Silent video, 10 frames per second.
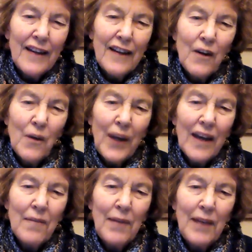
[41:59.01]
you know, we
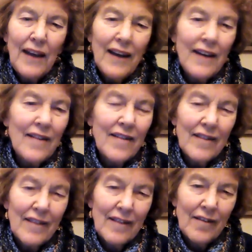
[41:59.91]
can begin
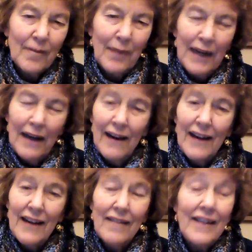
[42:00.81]

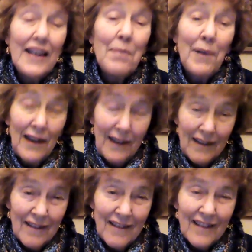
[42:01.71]
by
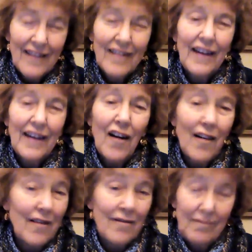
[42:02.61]
deepening
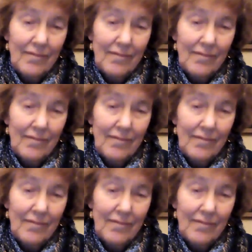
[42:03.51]
our